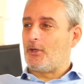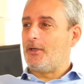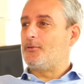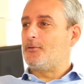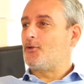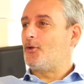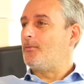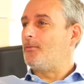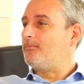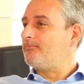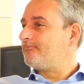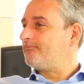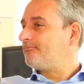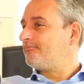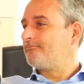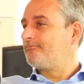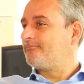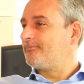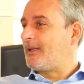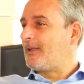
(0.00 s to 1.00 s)
so
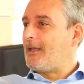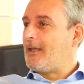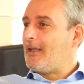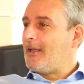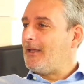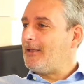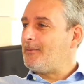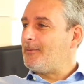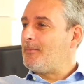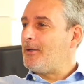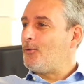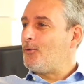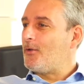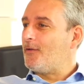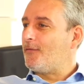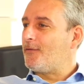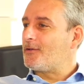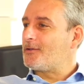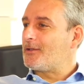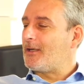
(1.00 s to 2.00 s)
very excited. Hit me with
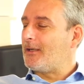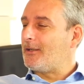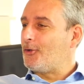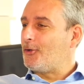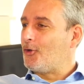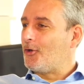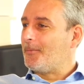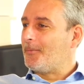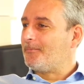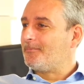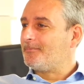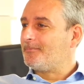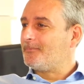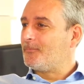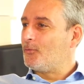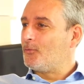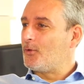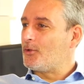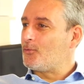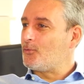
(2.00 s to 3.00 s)
the first category.
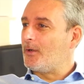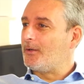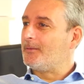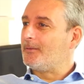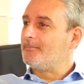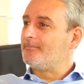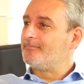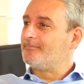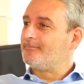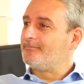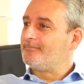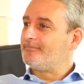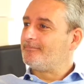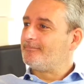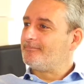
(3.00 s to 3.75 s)
Which one? I